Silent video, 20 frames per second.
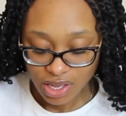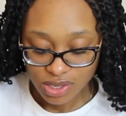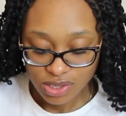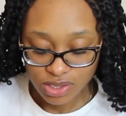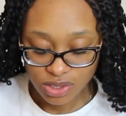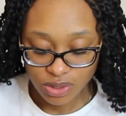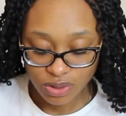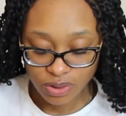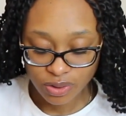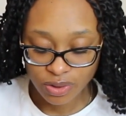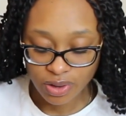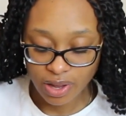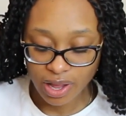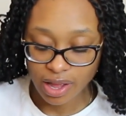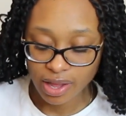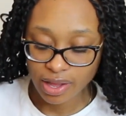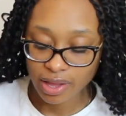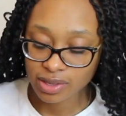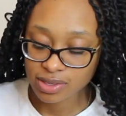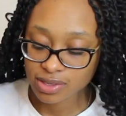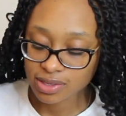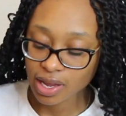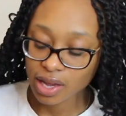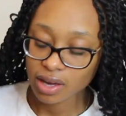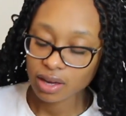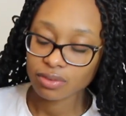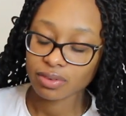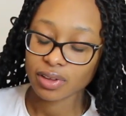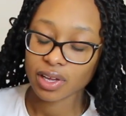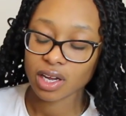So
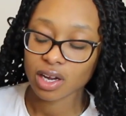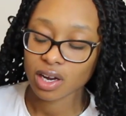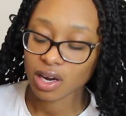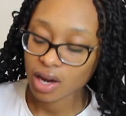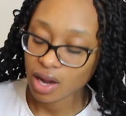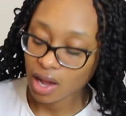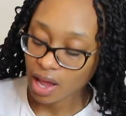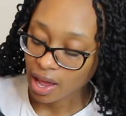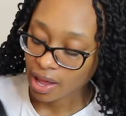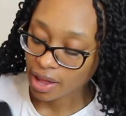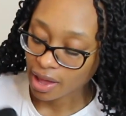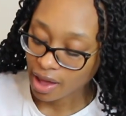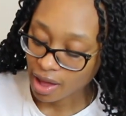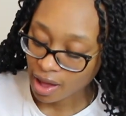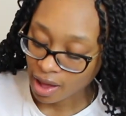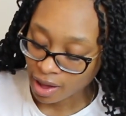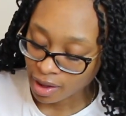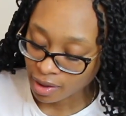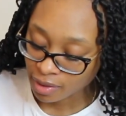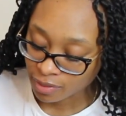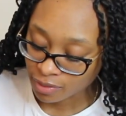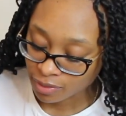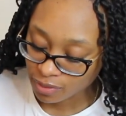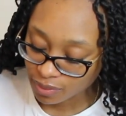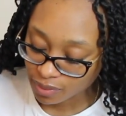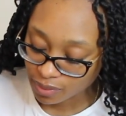inside of here I have